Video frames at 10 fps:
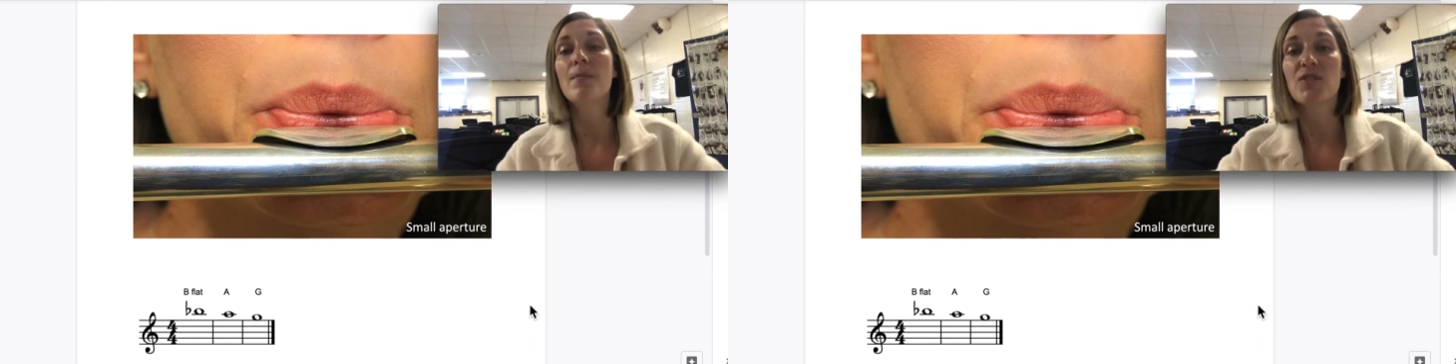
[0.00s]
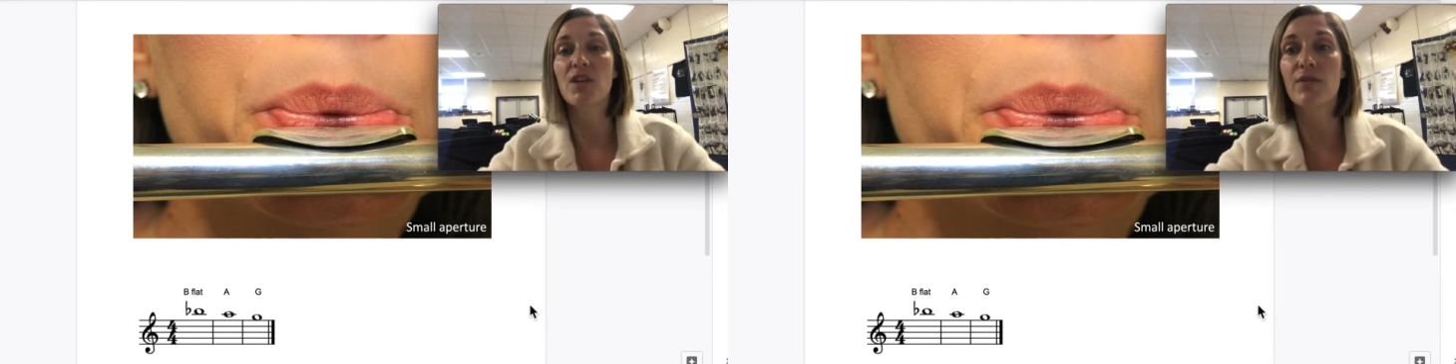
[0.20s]

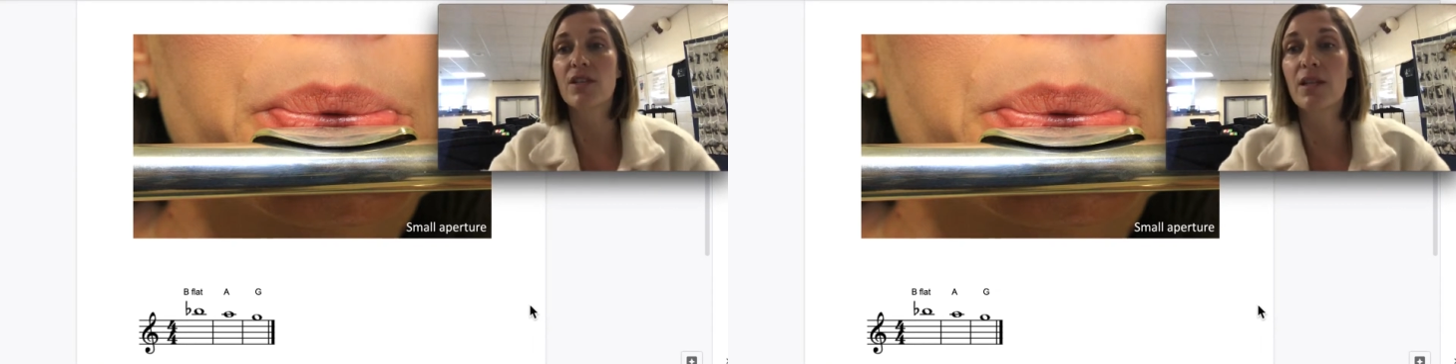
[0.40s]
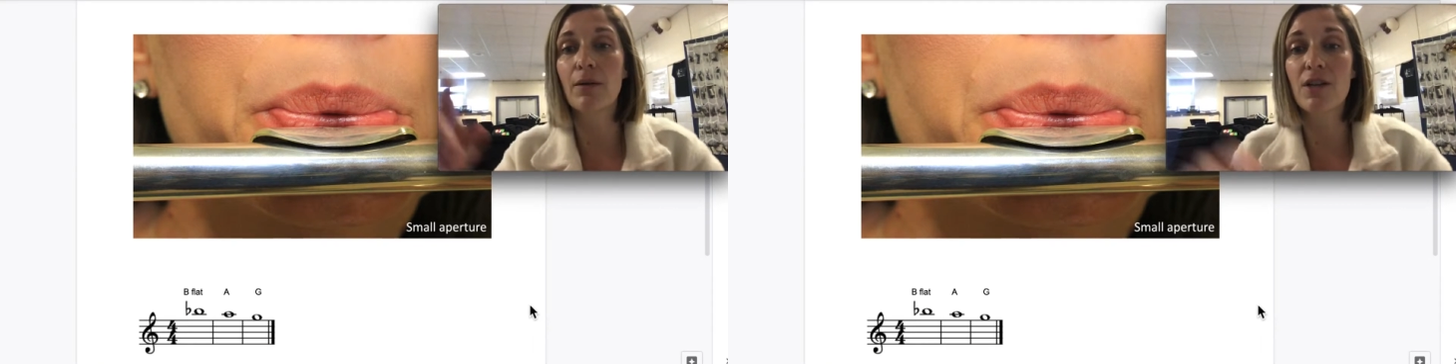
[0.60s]
So the first
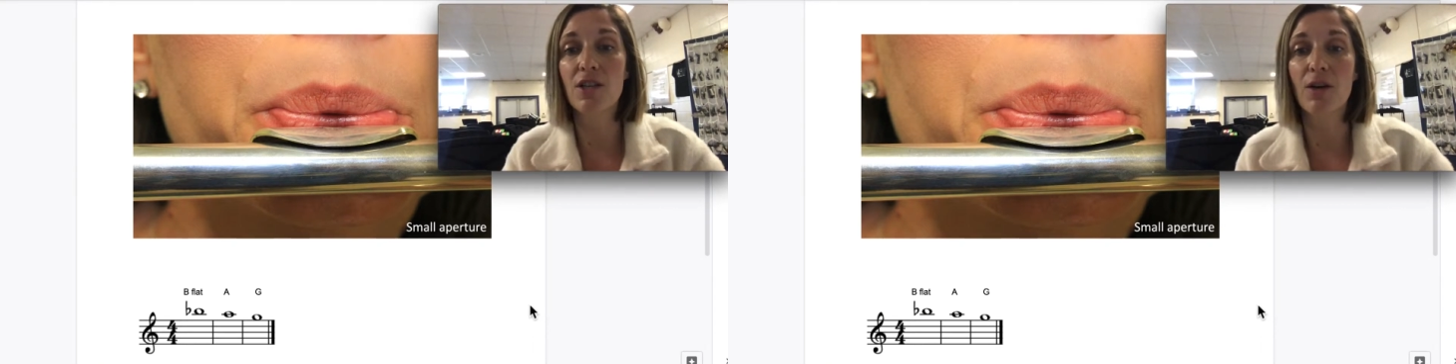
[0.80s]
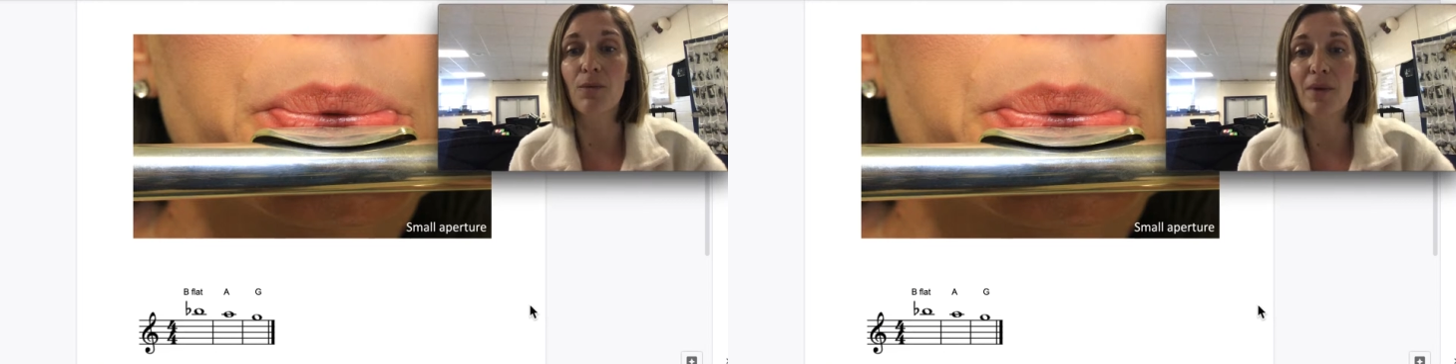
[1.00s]
thing we're going
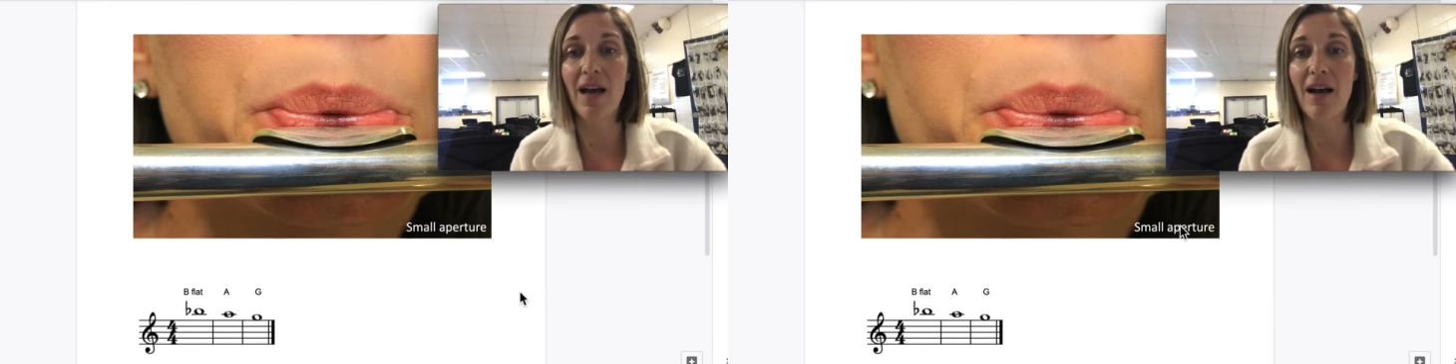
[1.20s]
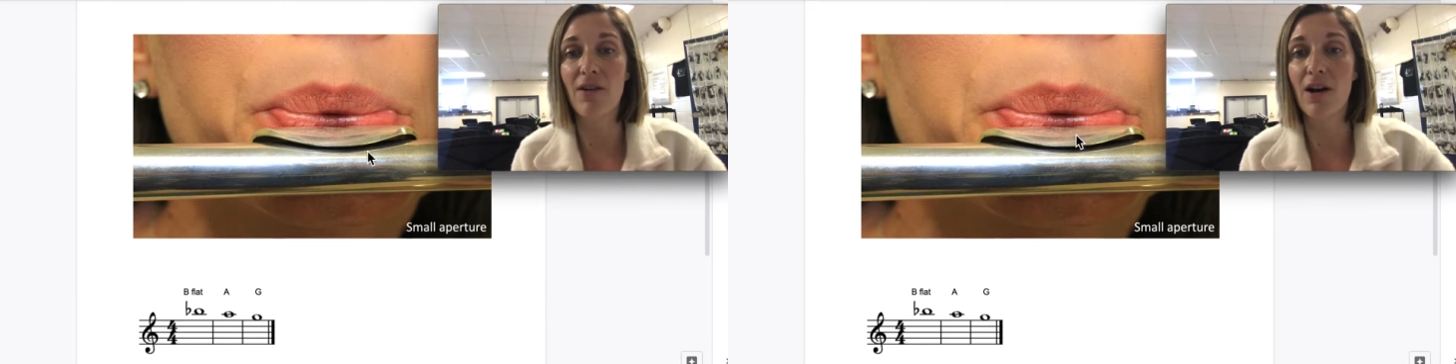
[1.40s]
to do, we
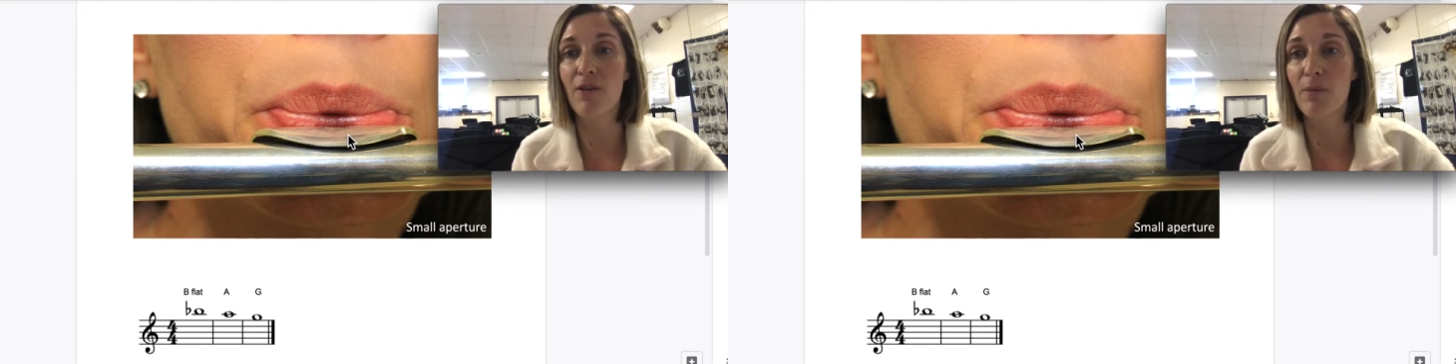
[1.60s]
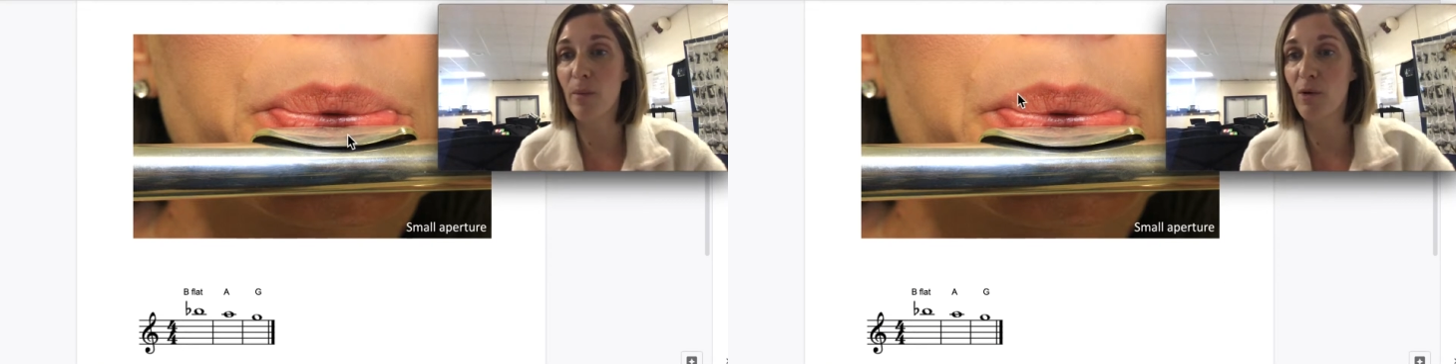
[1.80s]
have our,
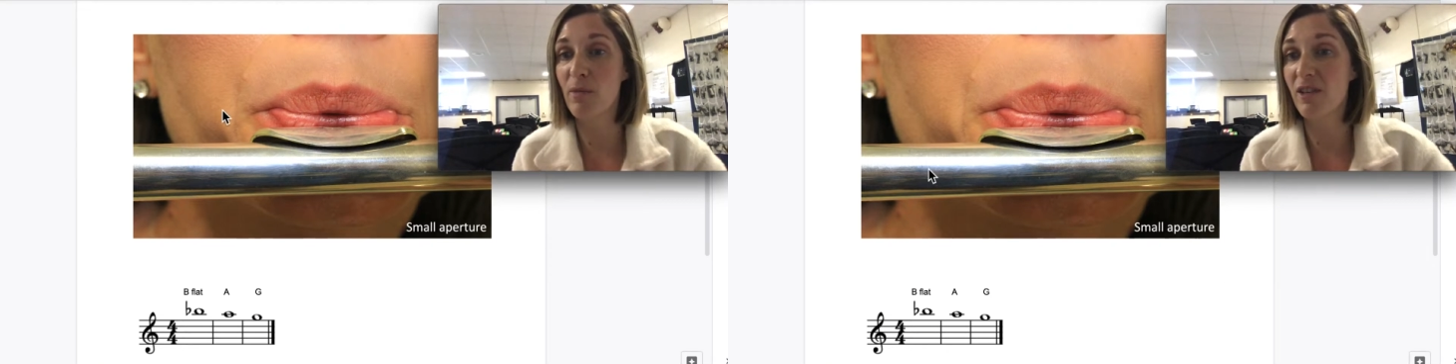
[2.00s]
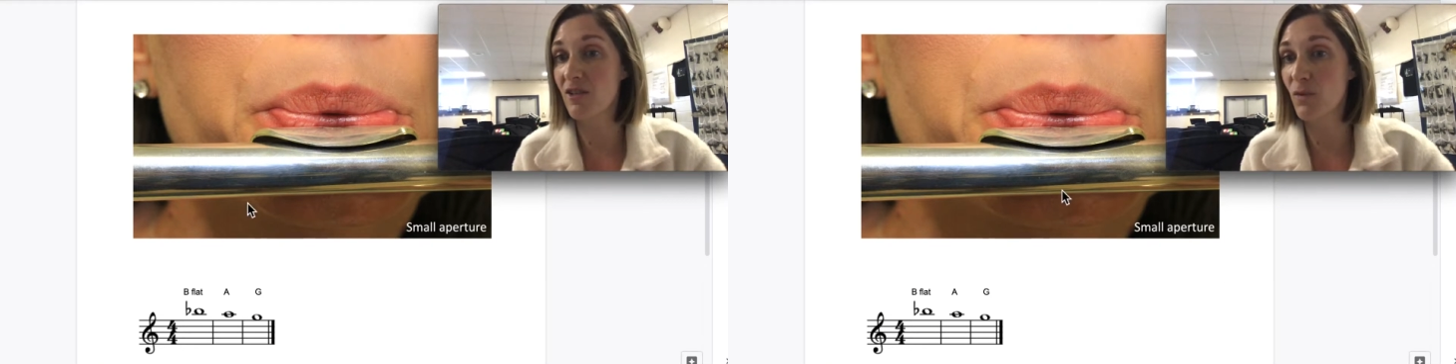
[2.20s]
remember,
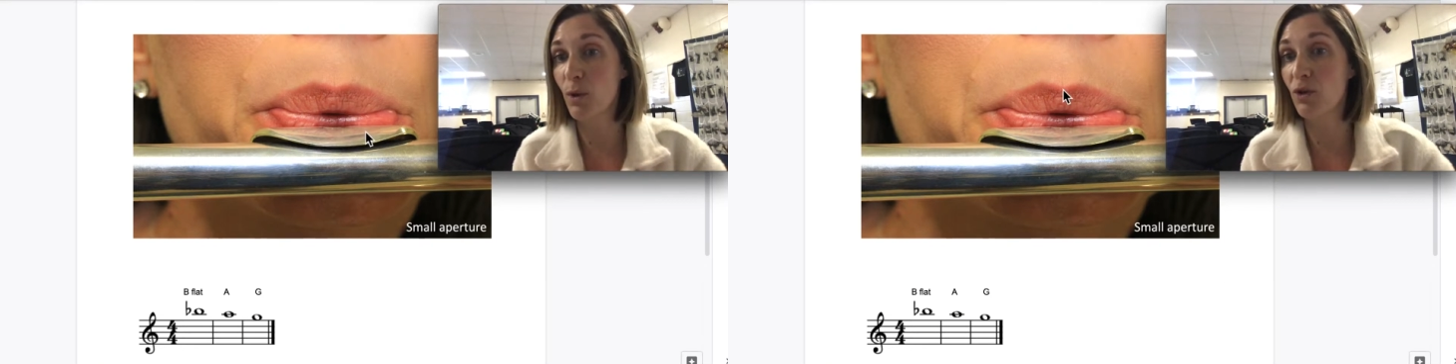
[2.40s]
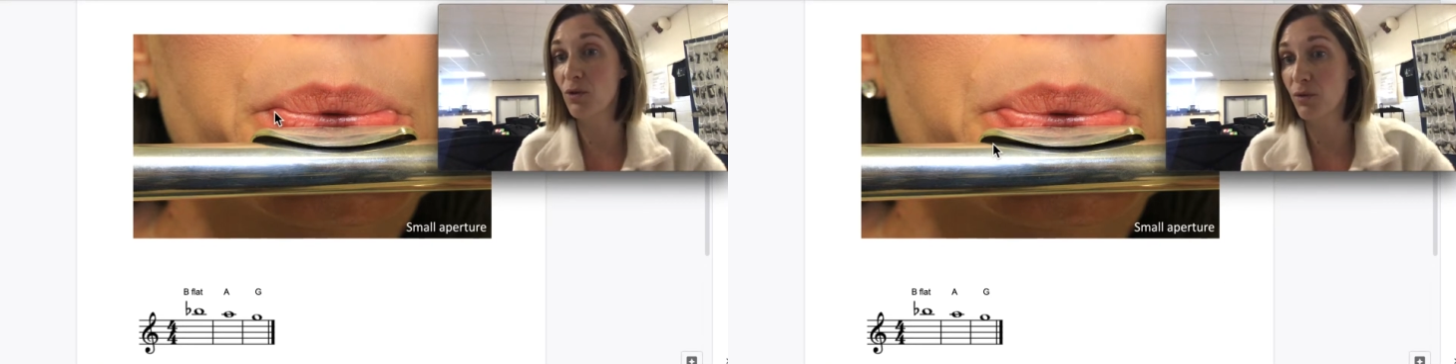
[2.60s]
Mrs.
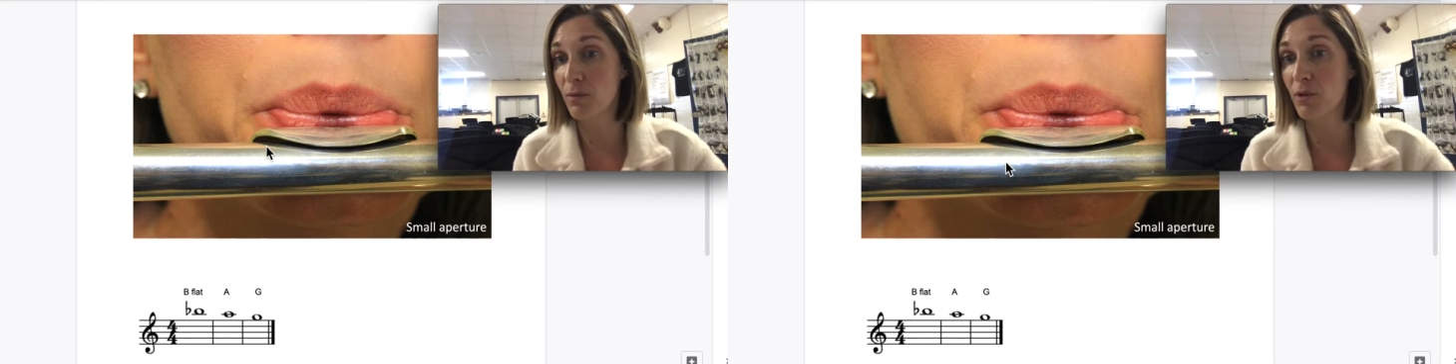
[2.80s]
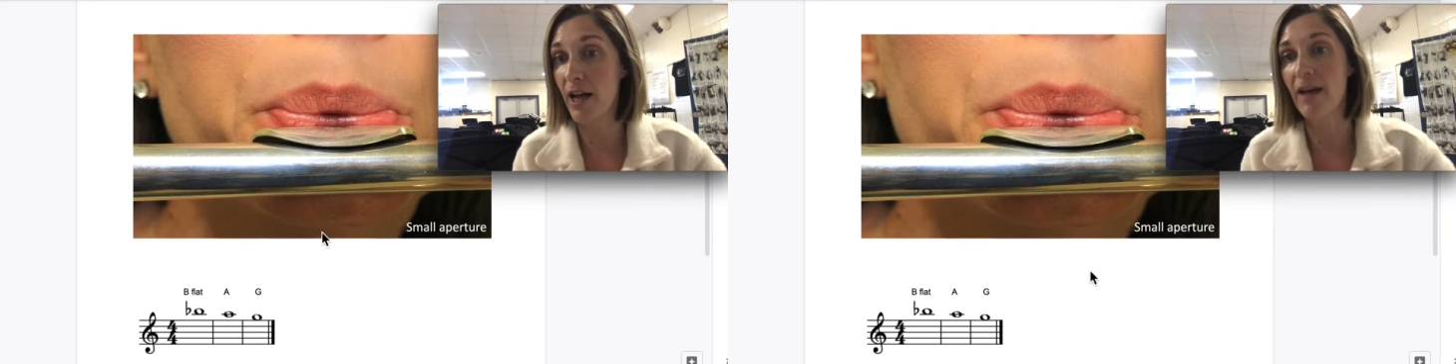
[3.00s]
Pooh
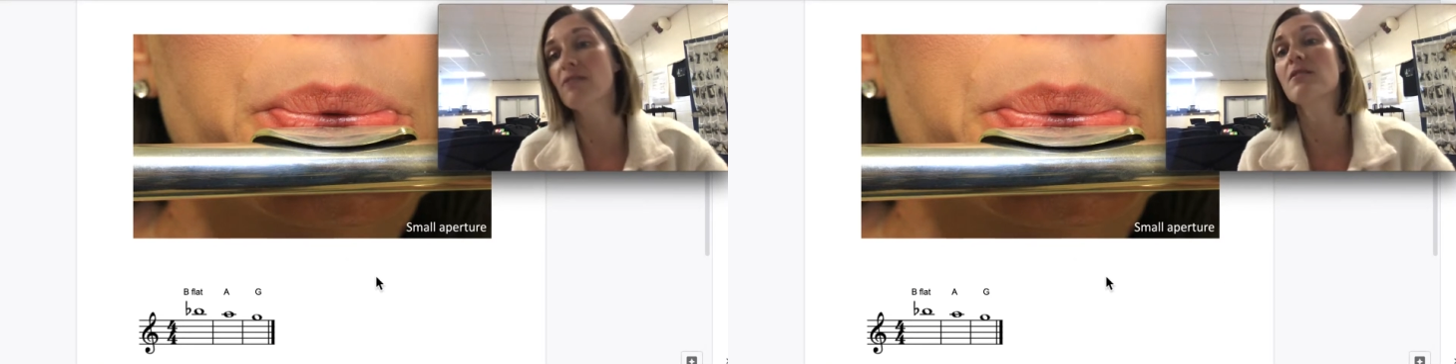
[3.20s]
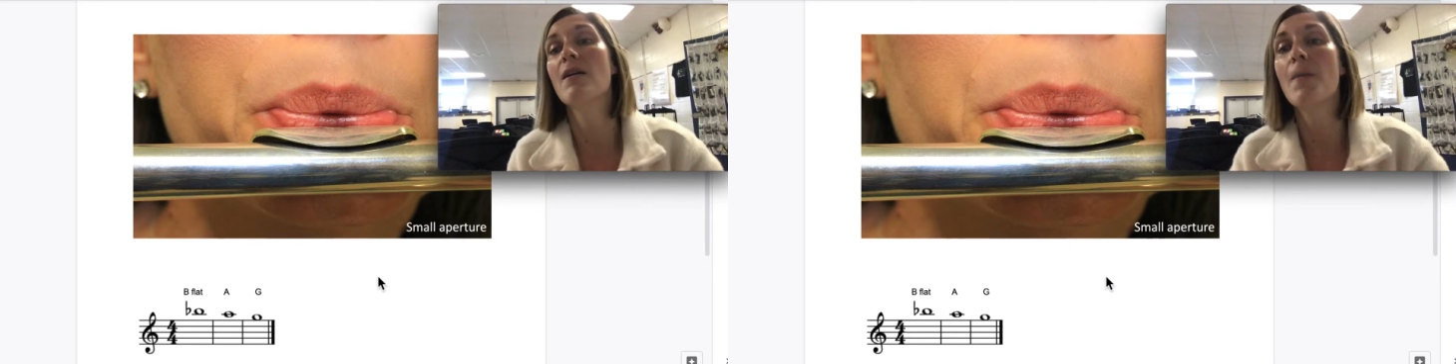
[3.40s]
from class.